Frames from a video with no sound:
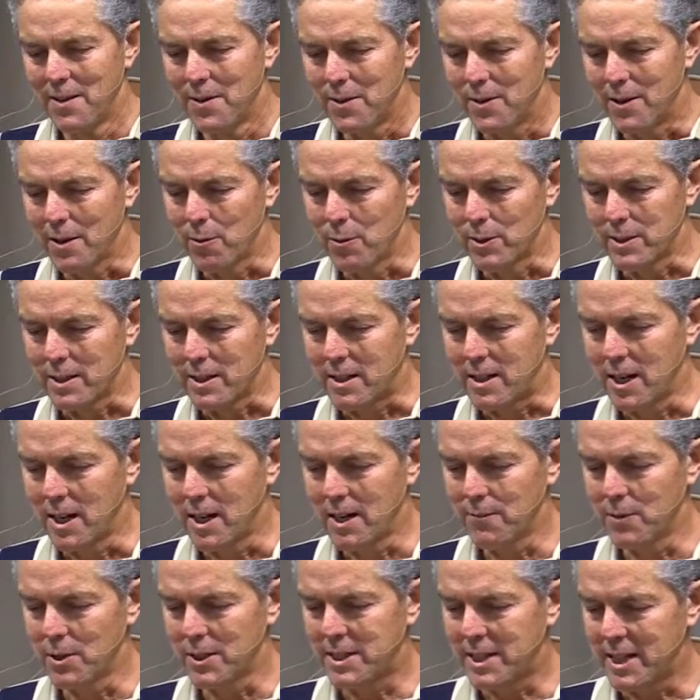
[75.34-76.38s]
There was a
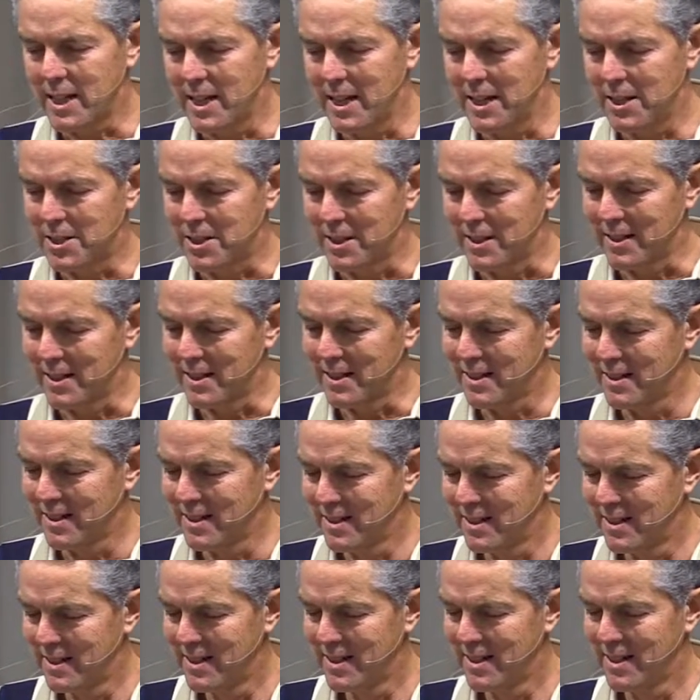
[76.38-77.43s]
conversation
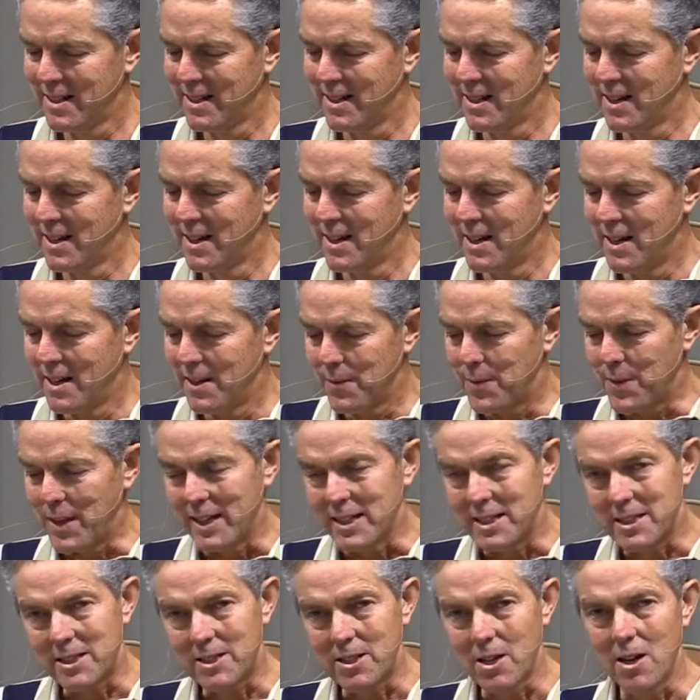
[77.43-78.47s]

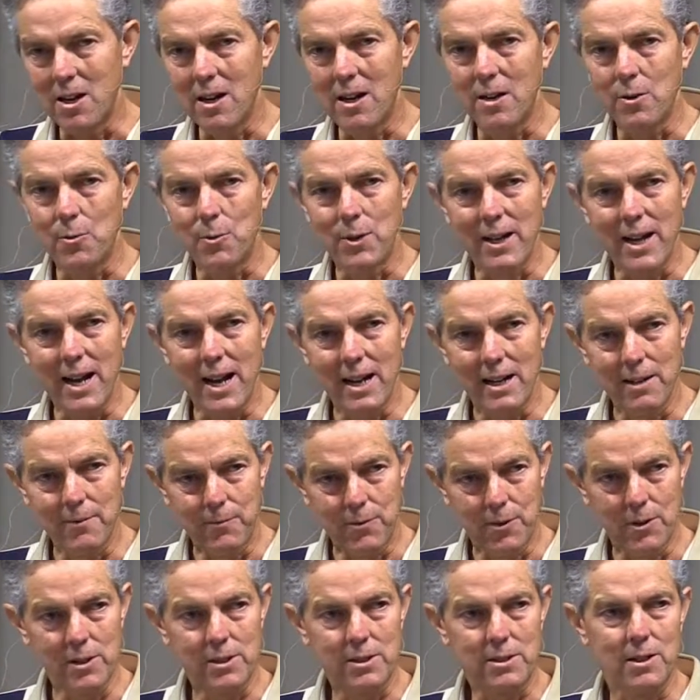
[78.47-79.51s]
that started when Adam
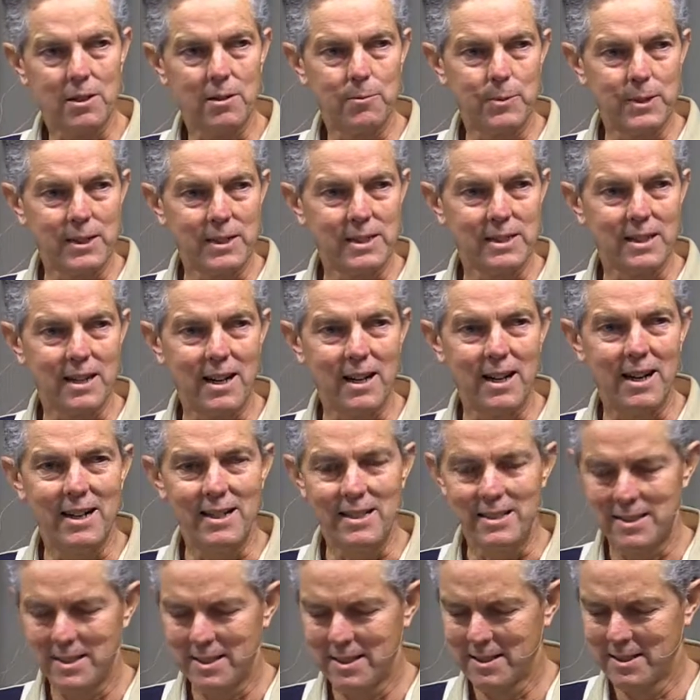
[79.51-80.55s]
first opened his
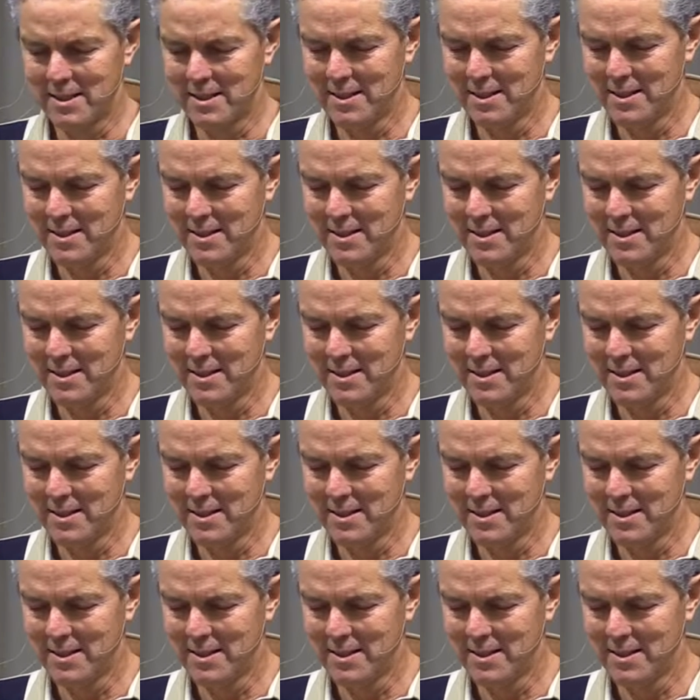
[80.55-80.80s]
eyes.